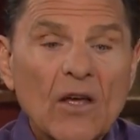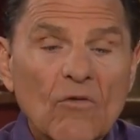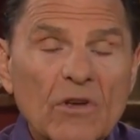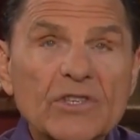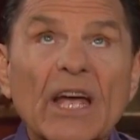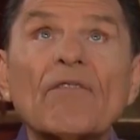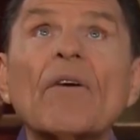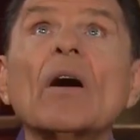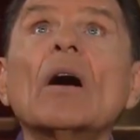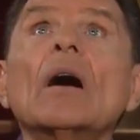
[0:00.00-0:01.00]
will say,
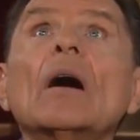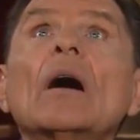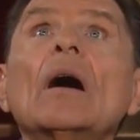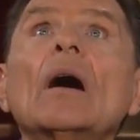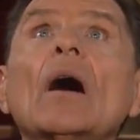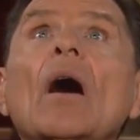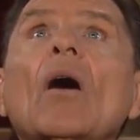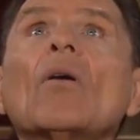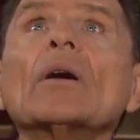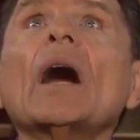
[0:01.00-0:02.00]

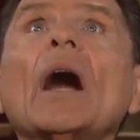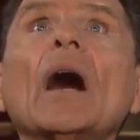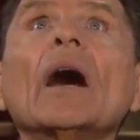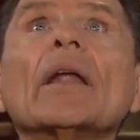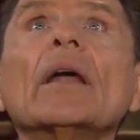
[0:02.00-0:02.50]
Oh God,